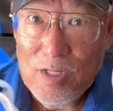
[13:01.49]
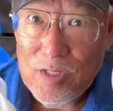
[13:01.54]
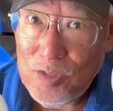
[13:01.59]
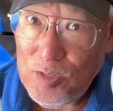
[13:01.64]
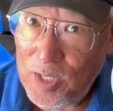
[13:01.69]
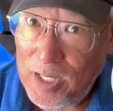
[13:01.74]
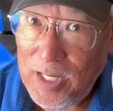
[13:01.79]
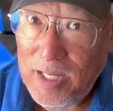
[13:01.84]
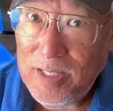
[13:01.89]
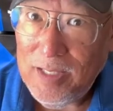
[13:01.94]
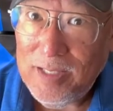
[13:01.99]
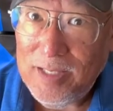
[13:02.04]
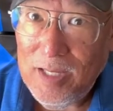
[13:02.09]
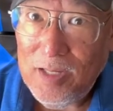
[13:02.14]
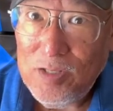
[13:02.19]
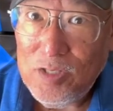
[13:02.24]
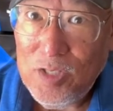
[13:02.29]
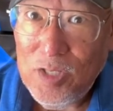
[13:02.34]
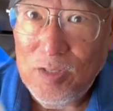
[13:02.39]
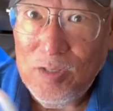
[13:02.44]
So that
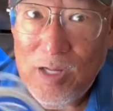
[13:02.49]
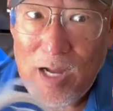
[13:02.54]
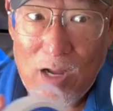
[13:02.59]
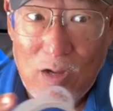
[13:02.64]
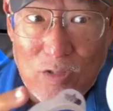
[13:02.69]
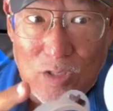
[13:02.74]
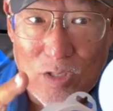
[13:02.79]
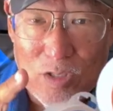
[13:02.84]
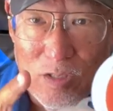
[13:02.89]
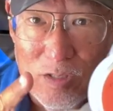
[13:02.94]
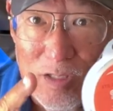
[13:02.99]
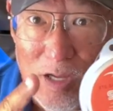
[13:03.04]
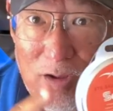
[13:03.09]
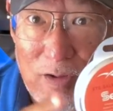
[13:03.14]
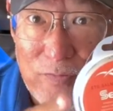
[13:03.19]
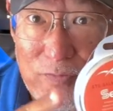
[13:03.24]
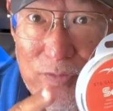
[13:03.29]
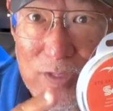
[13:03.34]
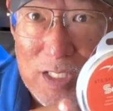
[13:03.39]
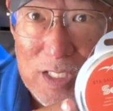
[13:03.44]
tells you how
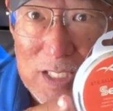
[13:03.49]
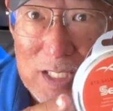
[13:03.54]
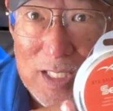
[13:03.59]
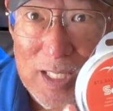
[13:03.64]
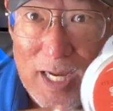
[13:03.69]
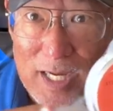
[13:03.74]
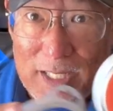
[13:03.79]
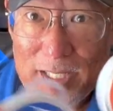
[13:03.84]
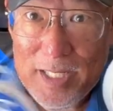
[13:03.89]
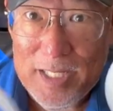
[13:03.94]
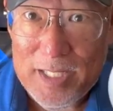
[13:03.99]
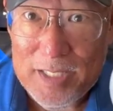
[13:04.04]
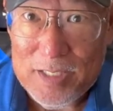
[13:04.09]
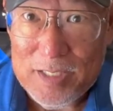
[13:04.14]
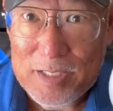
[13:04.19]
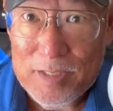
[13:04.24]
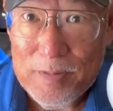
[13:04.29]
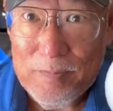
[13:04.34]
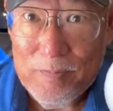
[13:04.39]
tough this line is.